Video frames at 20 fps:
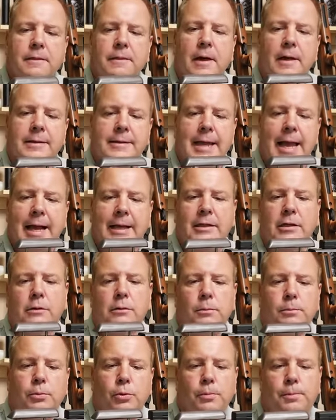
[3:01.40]
a
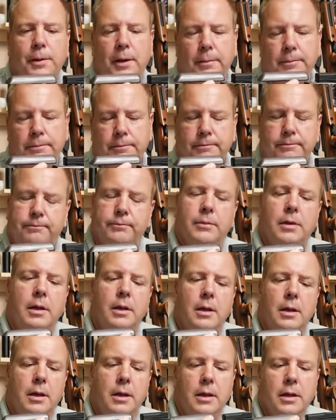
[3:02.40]
tactical bullpup
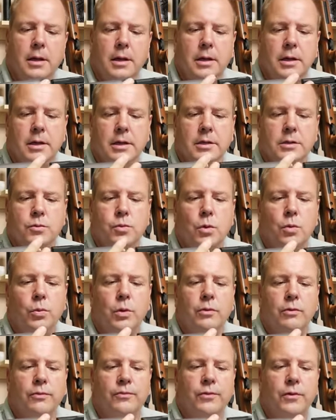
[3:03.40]
is what
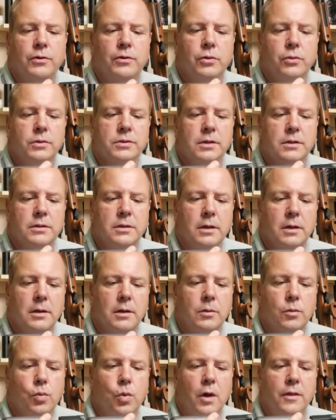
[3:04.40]
we refer to as this
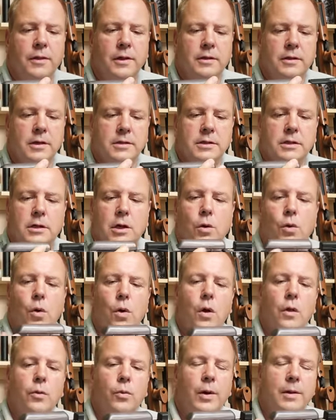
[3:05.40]
one that doesn't go
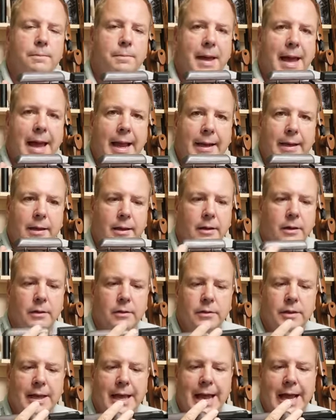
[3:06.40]
all the way back.
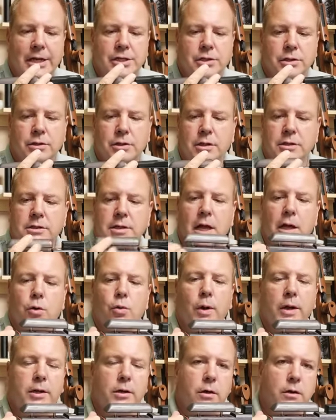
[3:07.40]
The action does not
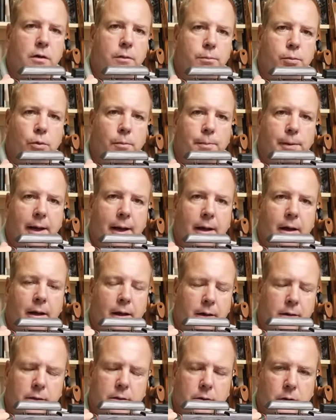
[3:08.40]
quite go to the butt
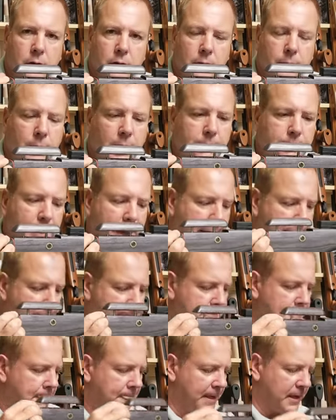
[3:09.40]
pad,
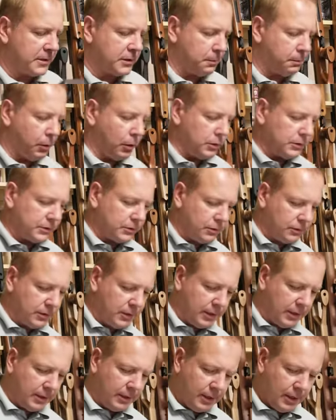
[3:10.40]
as opposed to
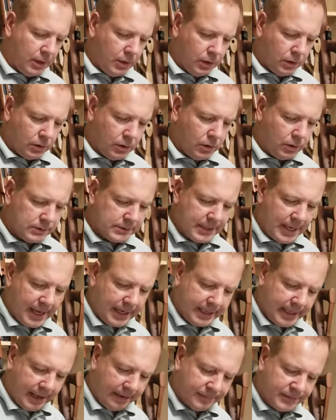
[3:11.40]
the
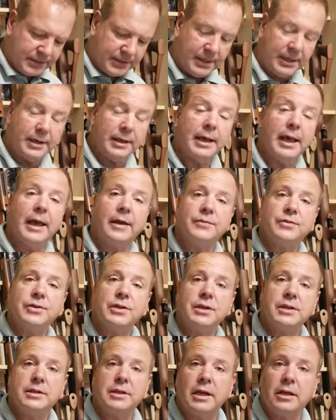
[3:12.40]
Kozak FC.
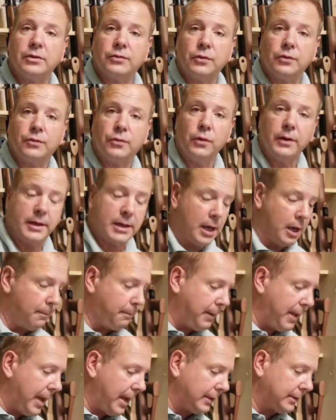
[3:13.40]
FC stands for fully
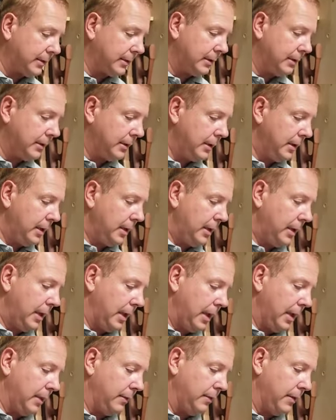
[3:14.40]
compact,
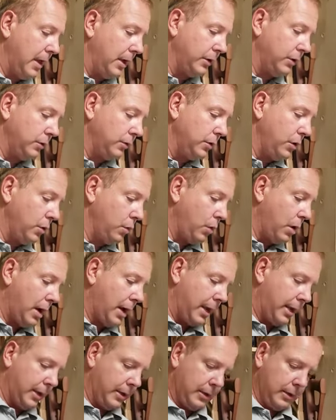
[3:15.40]
and now you'll know
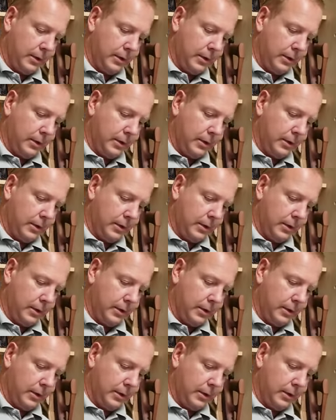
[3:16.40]
why.